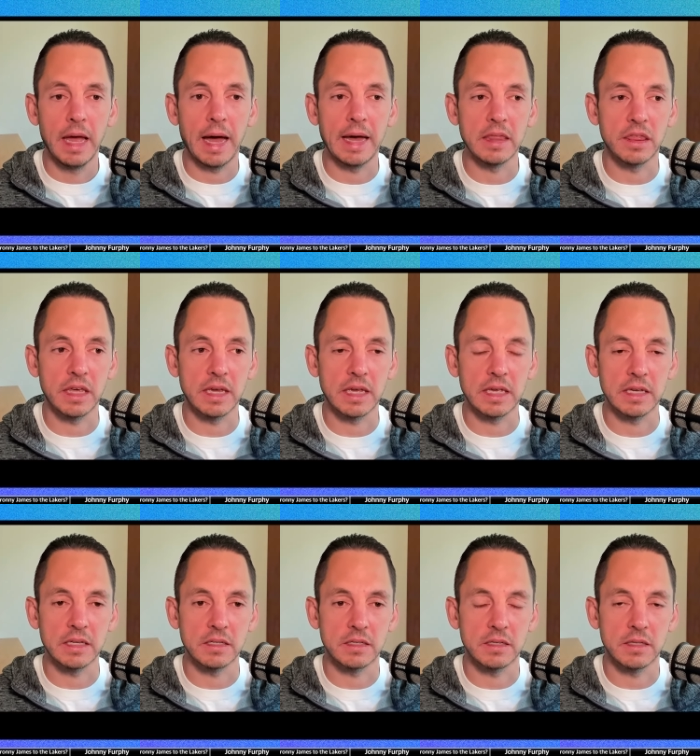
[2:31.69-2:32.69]
I think
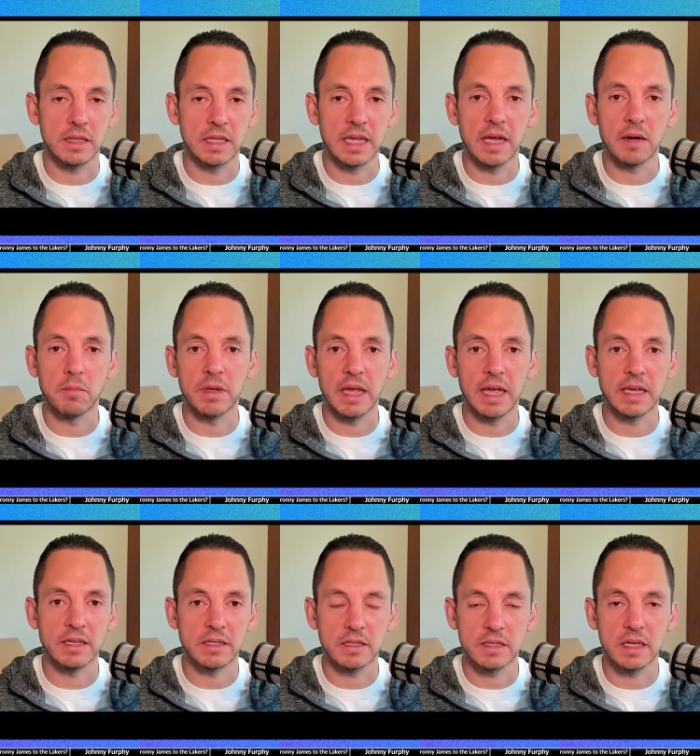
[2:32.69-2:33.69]
is the
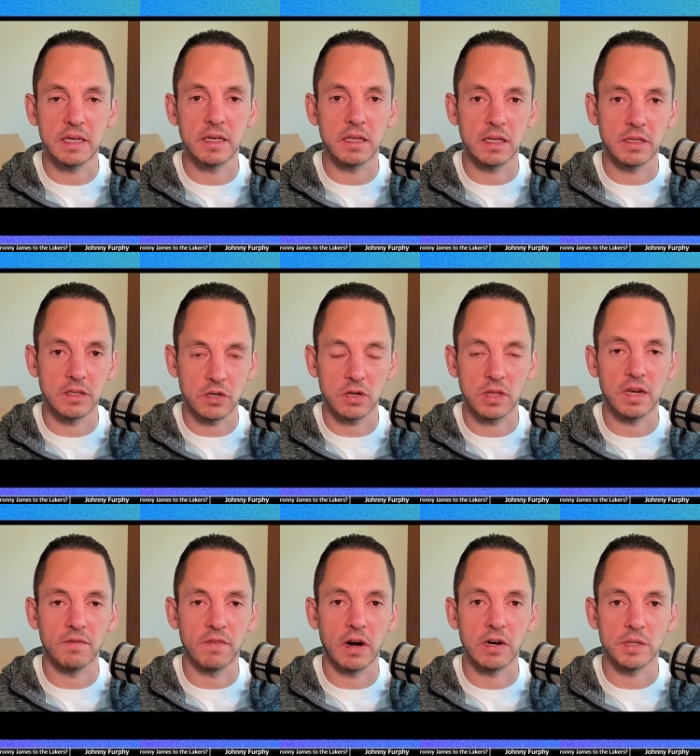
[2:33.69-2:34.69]
NBA is still, and
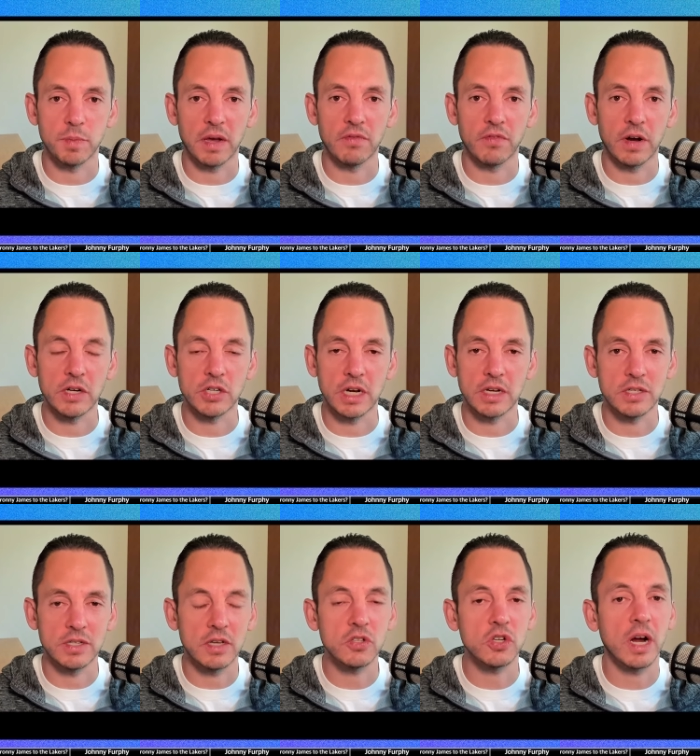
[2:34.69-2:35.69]
certainly it varies by franchise,
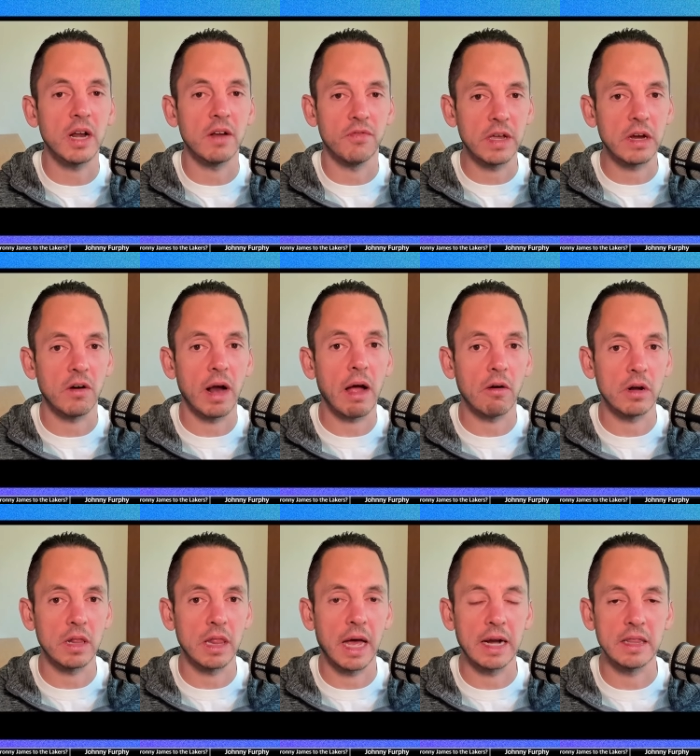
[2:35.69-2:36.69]
still trying to figure out
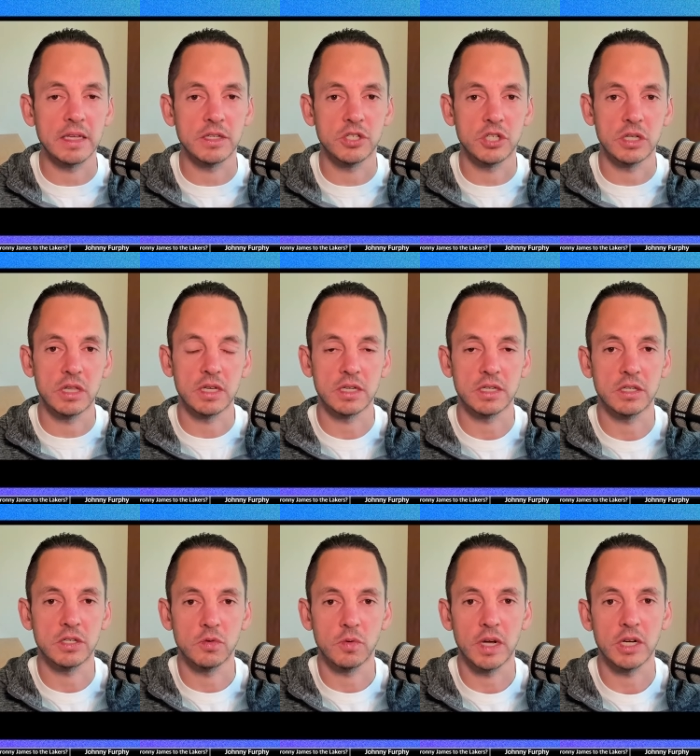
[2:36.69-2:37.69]
in a lot of these G League
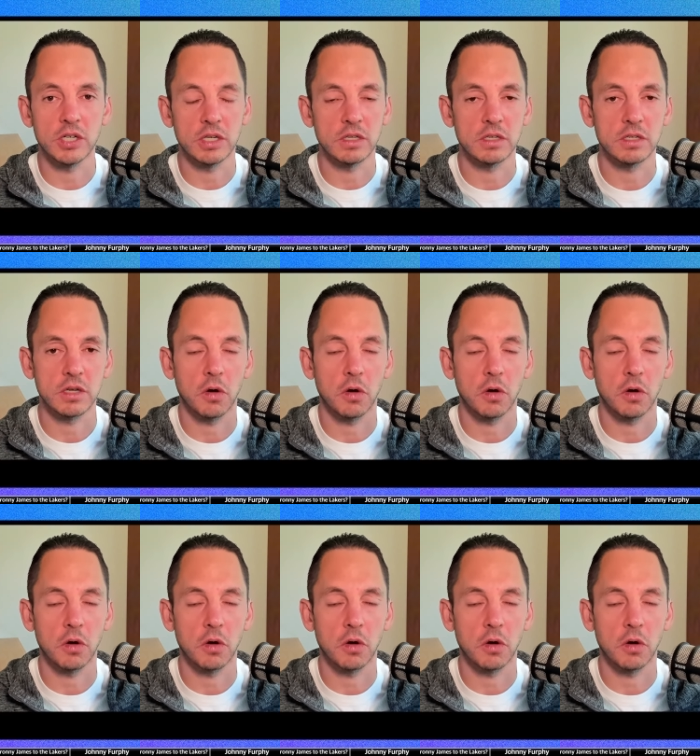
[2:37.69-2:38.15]
situations.